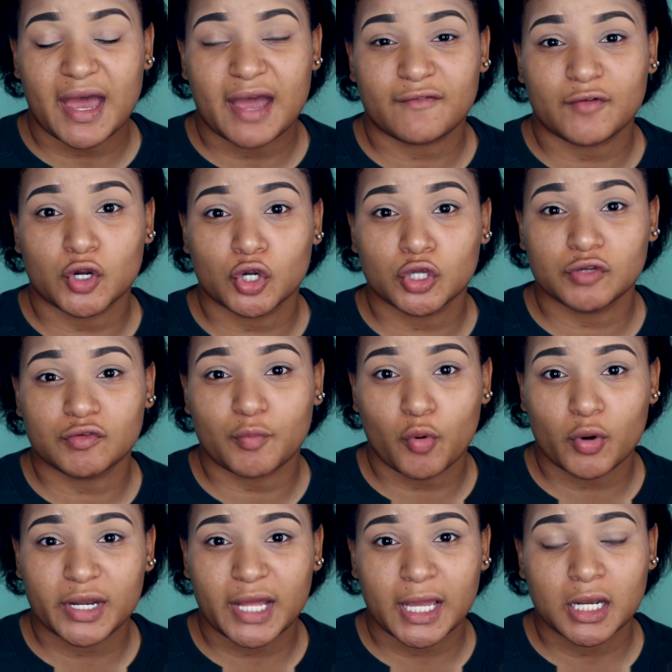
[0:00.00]
I have an early
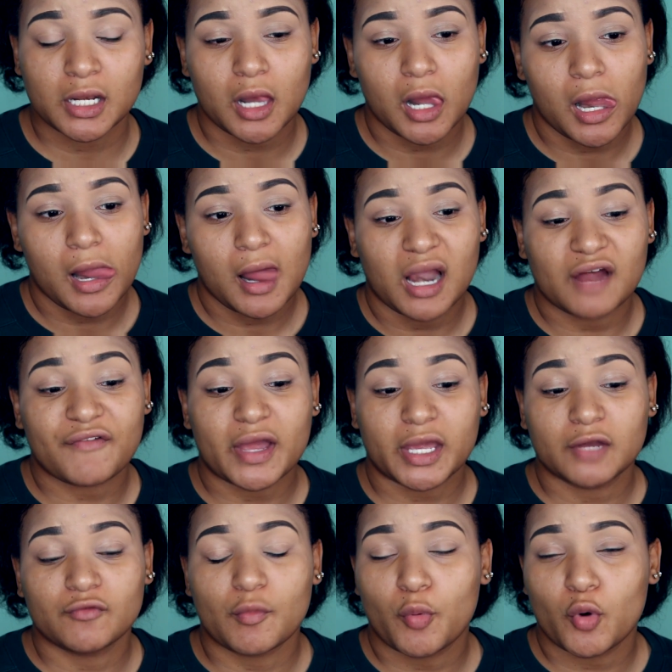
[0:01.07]
report date, if I
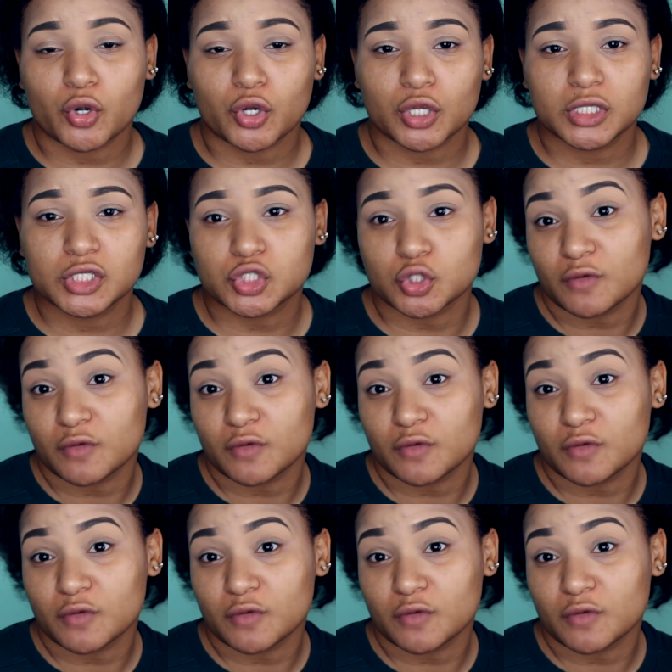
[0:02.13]
can report early.